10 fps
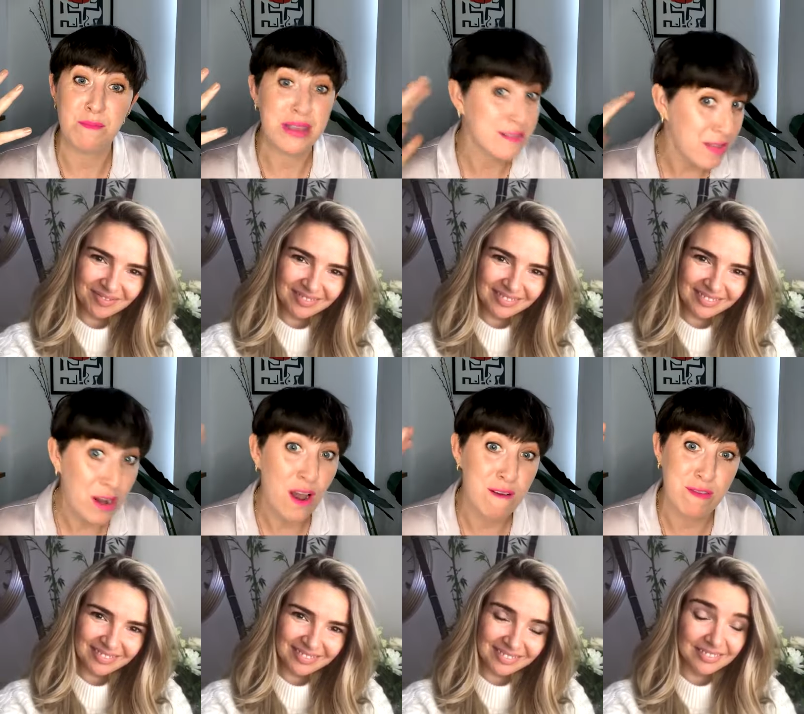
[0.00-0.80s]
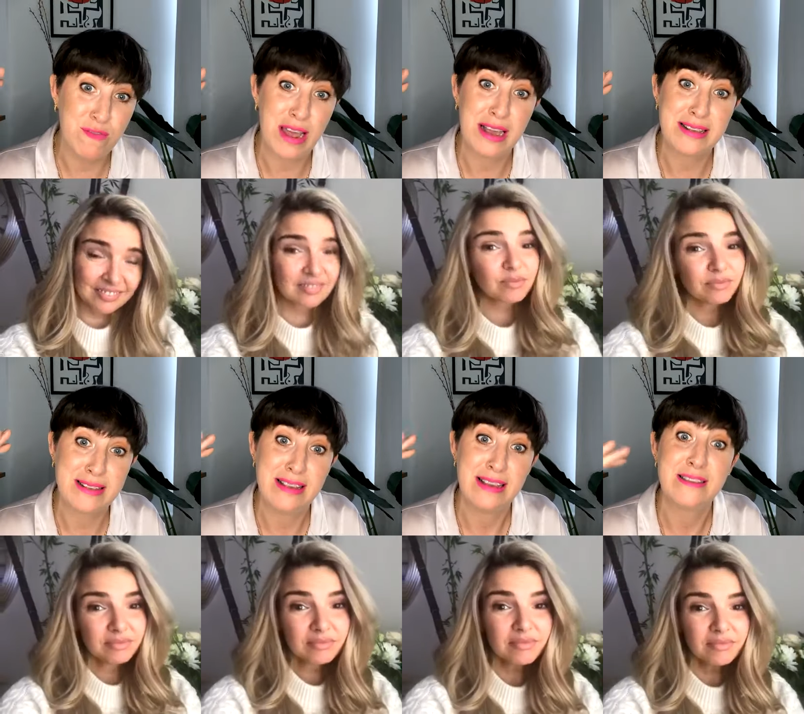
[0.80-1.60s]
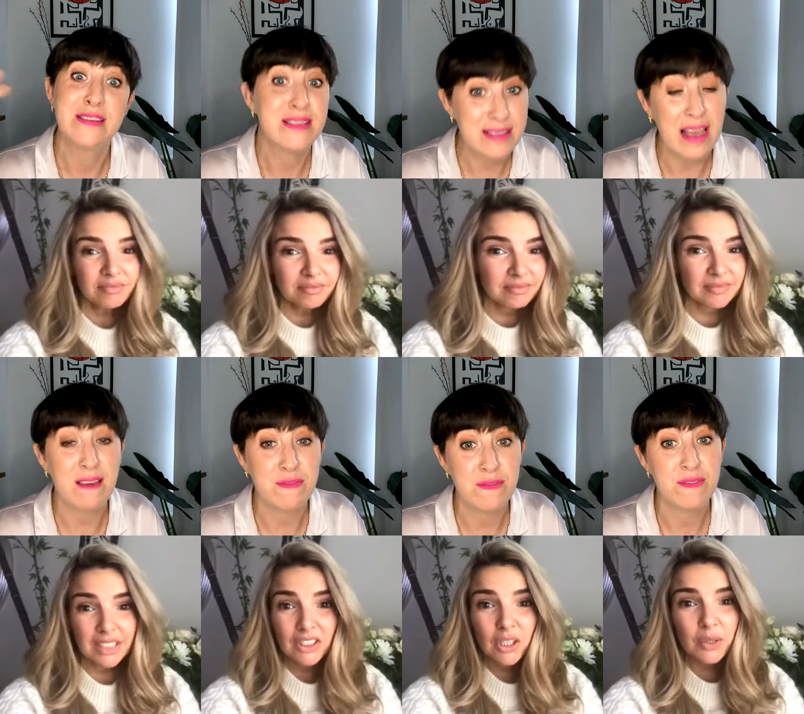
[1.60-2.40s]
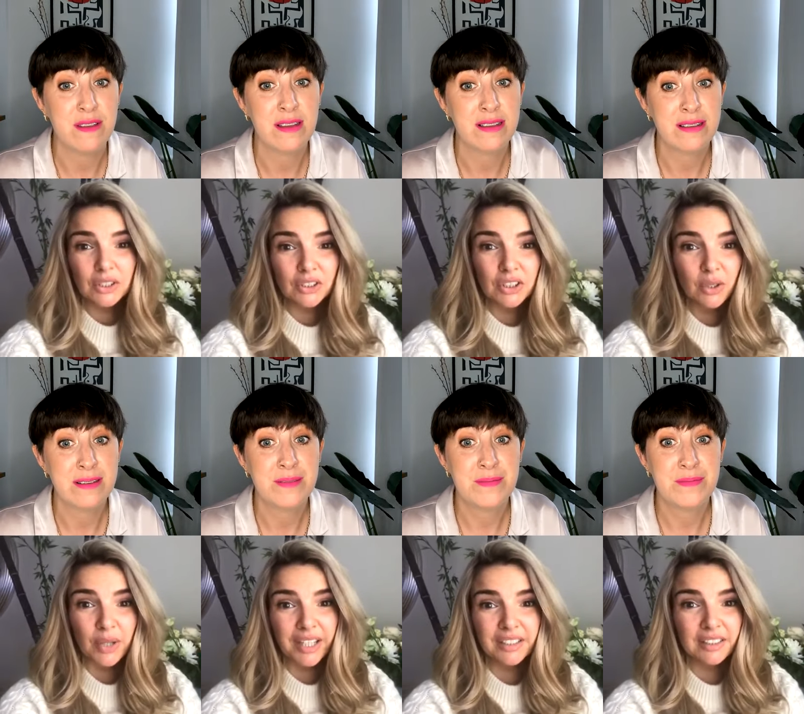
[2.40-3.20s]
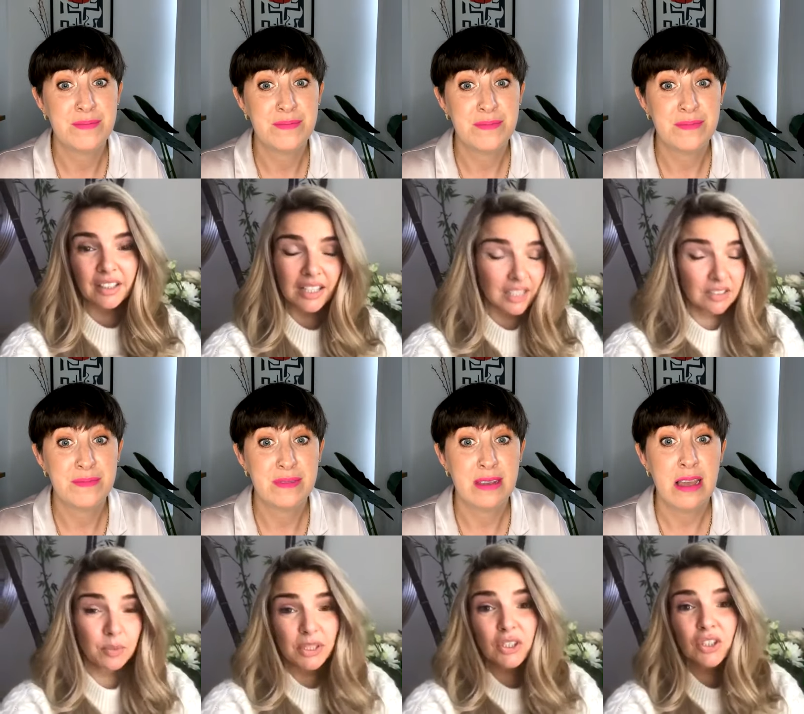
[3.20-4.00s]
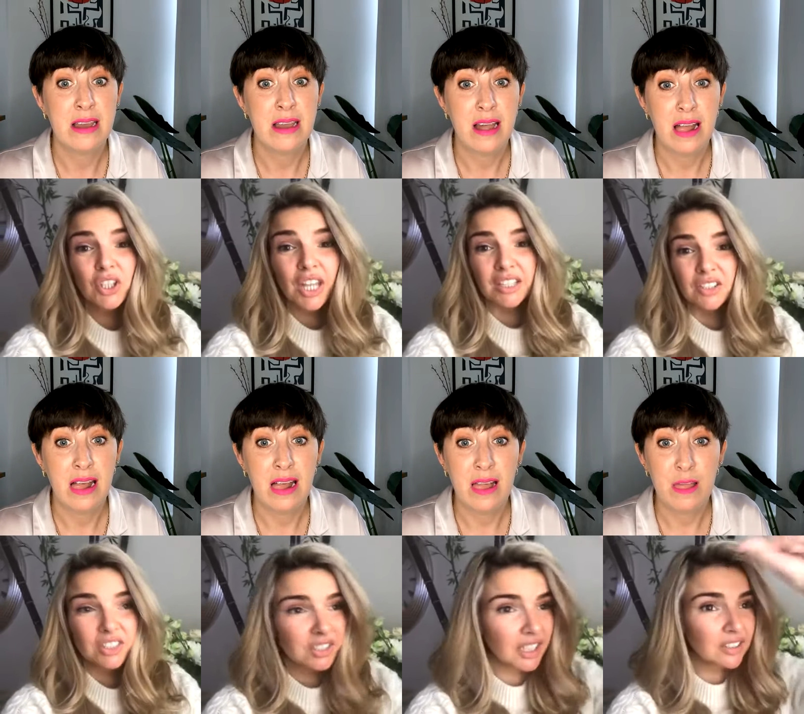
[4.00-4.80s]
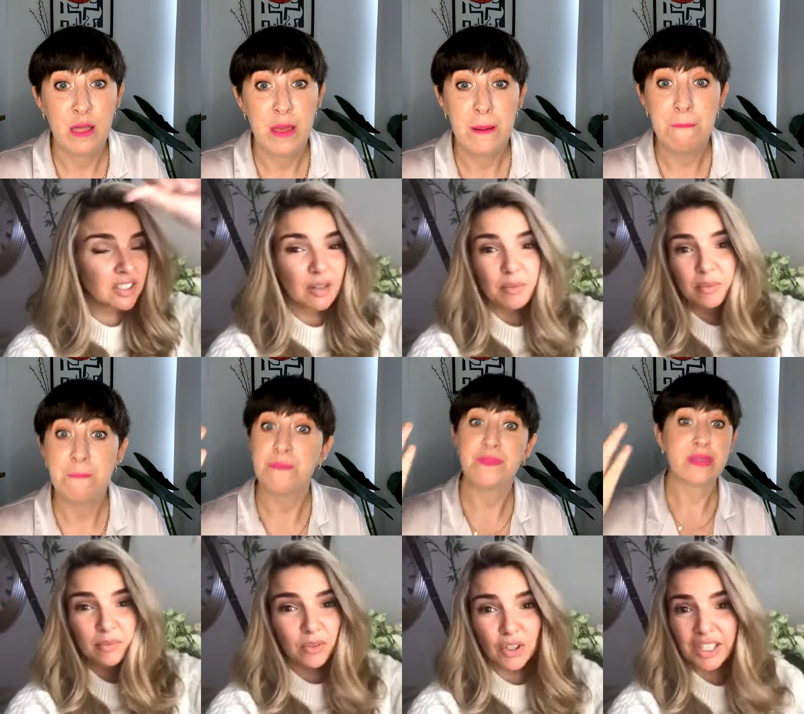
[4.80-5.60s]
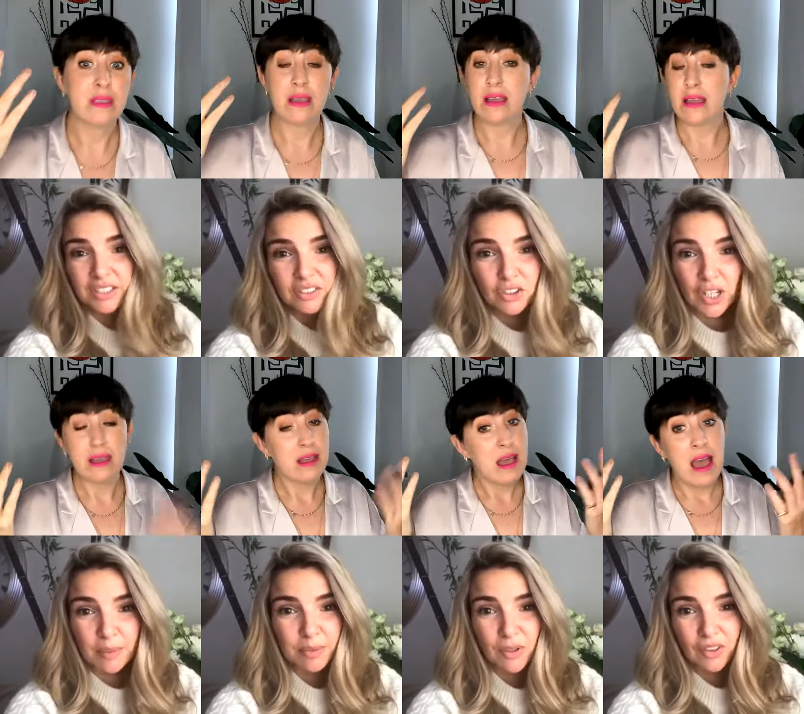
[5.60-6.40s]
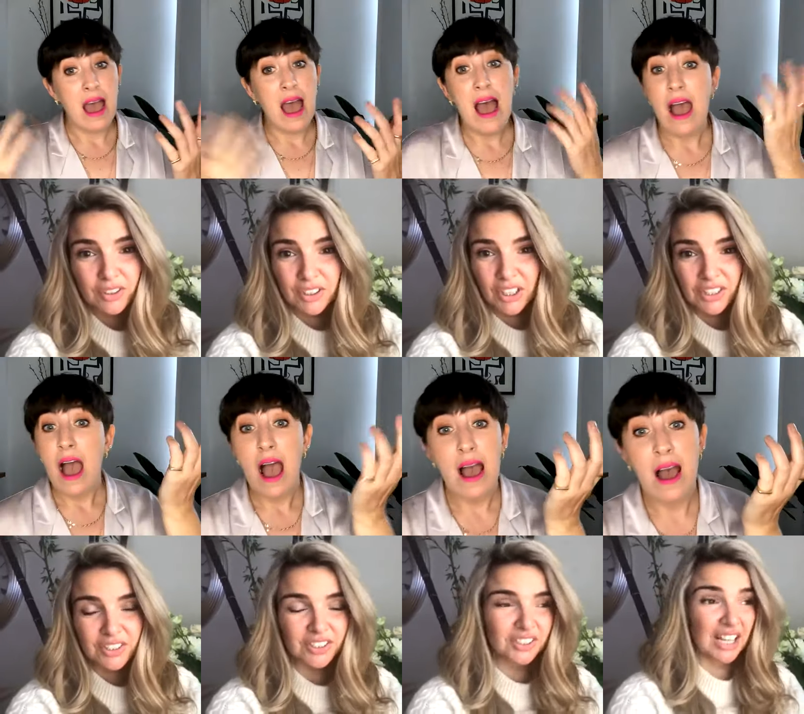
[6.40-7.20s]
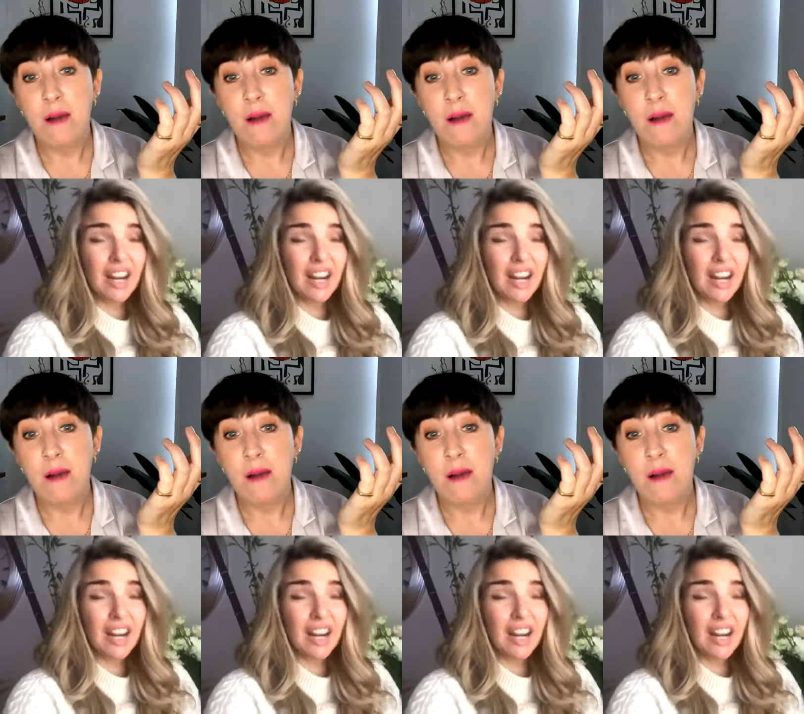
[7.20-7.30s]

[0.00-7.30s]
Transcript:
Speaker 1: so the light reflects.
Speaker 2: So you're safe. You know what? You're so right. I, I, we should do that. Just stick some fluorescent stripes on it because I mean